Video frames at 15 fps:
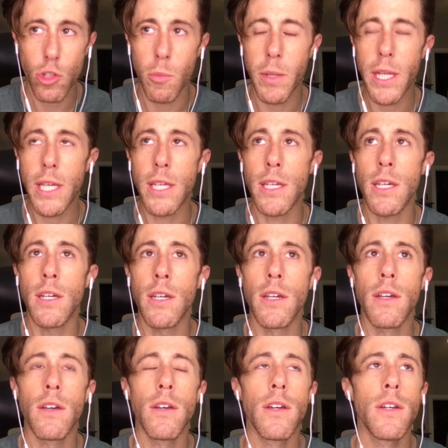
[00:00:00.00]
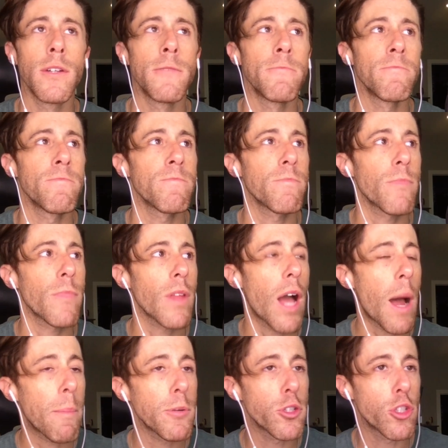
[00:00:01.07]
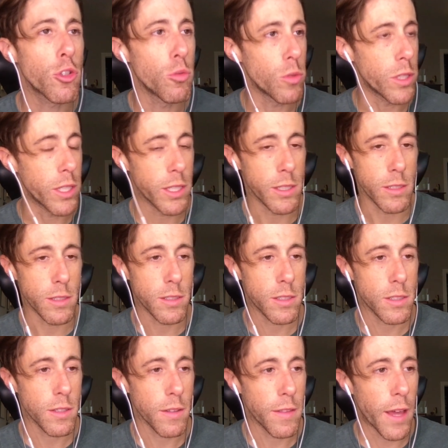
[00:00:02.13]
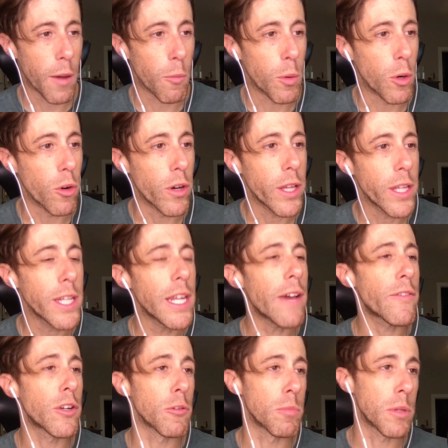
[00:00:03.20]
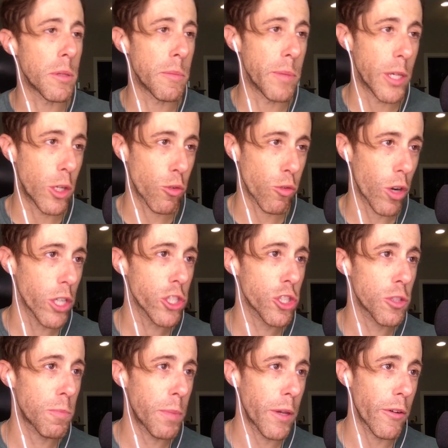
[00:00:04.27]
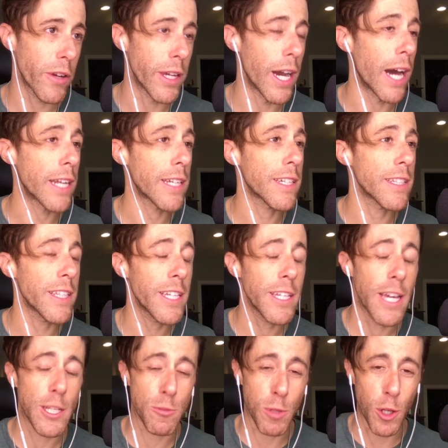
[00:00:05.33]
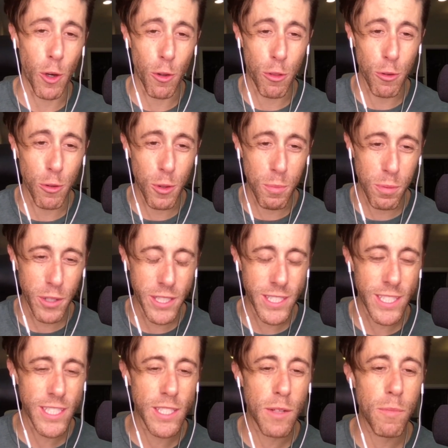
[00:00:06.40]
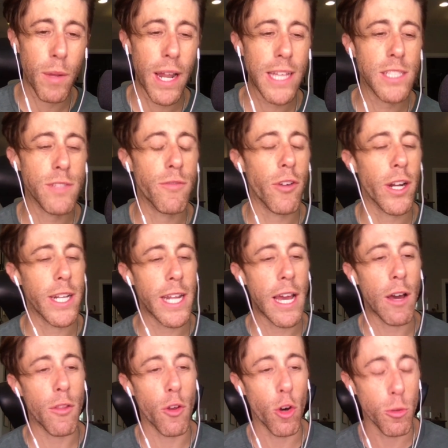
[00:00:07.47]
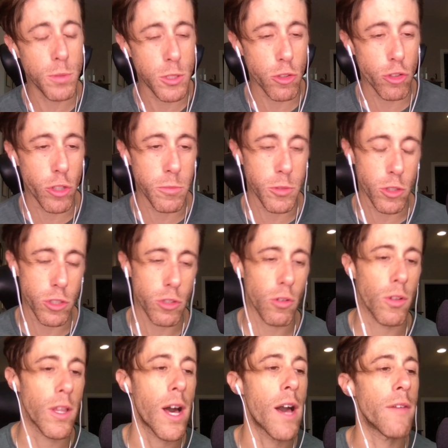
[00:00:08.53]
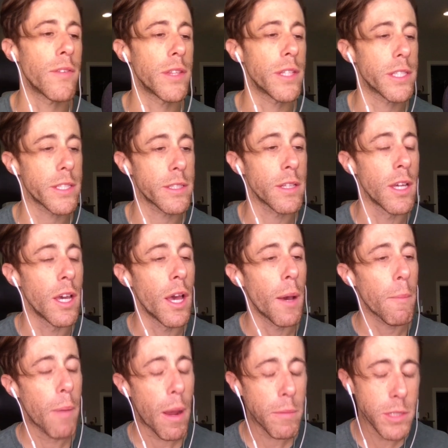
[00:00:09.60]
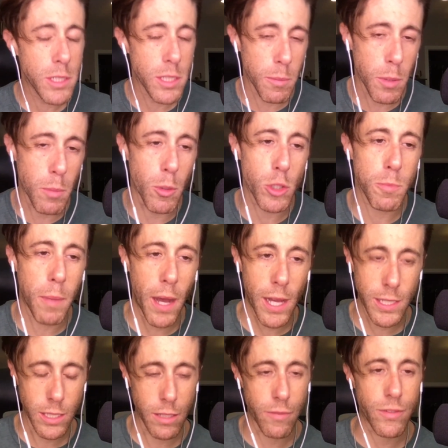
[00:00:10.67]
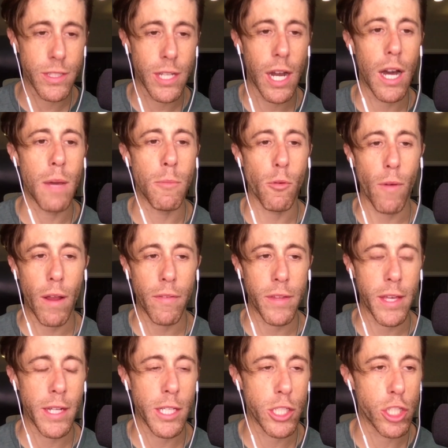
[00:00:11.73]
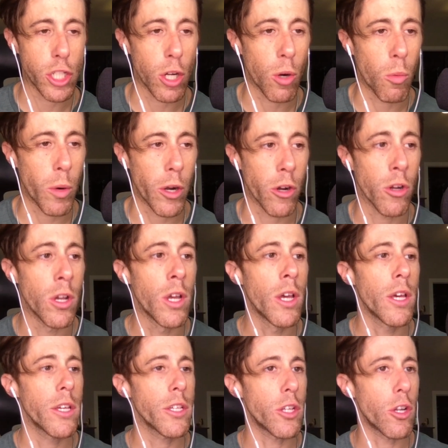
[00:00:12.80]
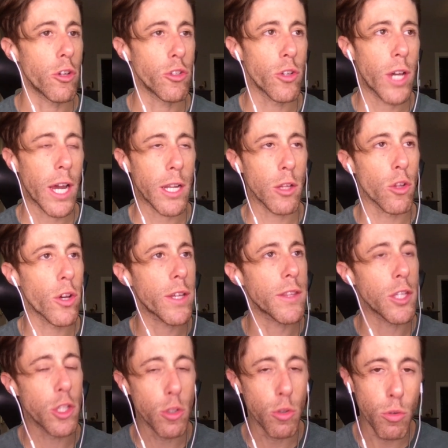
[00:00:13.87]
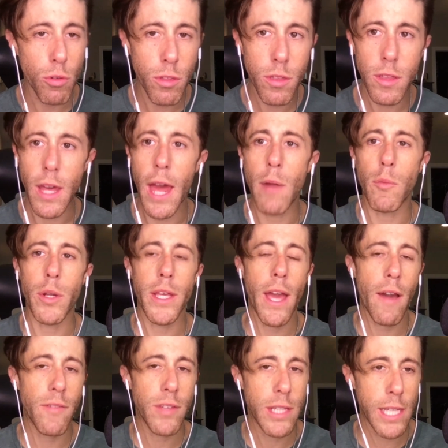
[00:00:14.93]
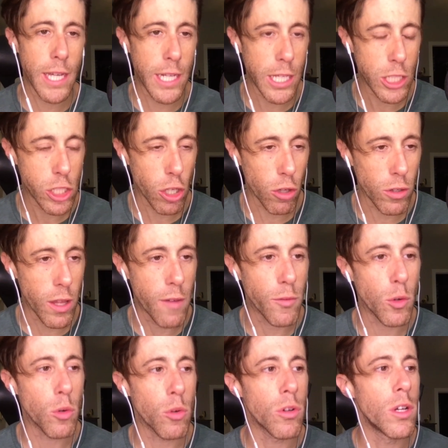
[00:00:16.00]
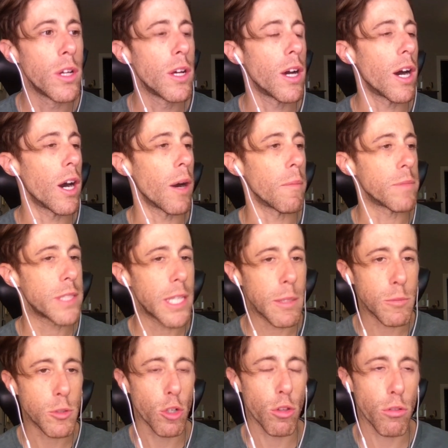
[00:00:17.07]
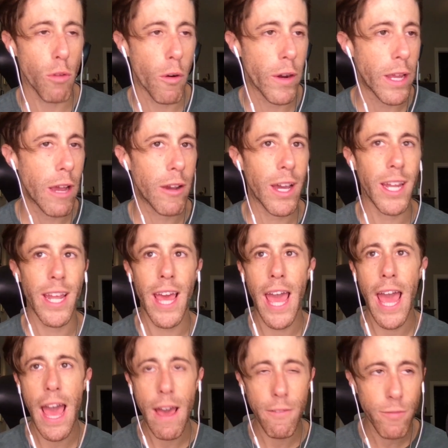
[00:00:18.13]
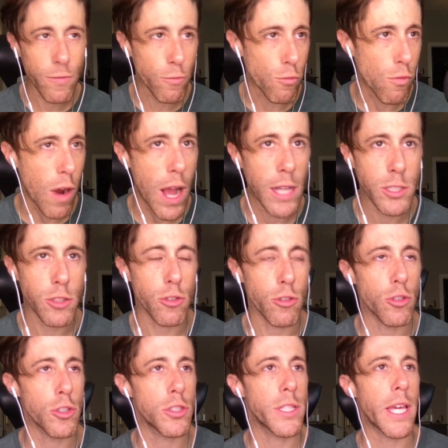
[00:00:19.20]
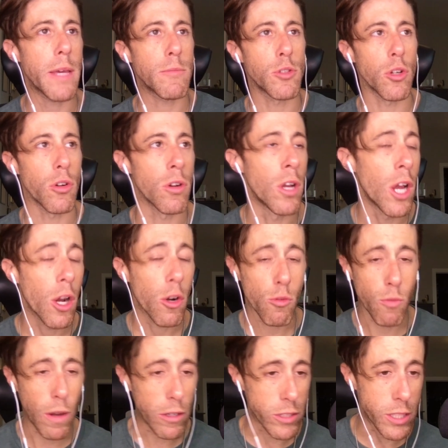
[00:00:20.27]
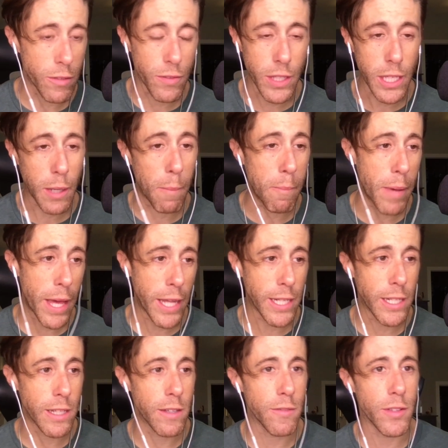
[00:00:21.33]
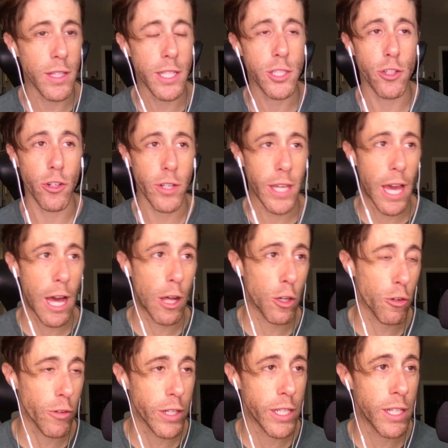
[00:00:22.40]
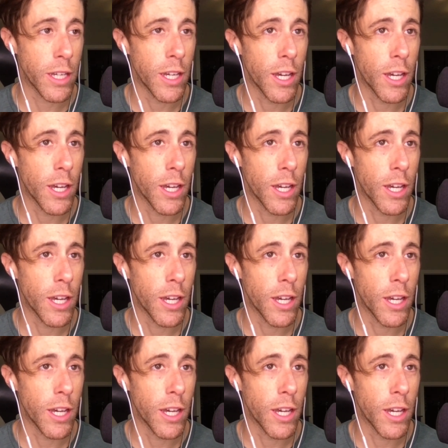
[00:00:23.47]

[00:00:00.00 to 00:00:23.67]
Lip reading: many opportunities that will inevitably be crushed periodically as we go through the preseason. But as of right now, the hopes and dreams are still alive. And this is probably some of the most positive time around the NHL where, you know, you kind of look at the youth and what you have at the NHL level. Teams are throwing out kind of half rosters. Games are relatively competitive unless you're Calgary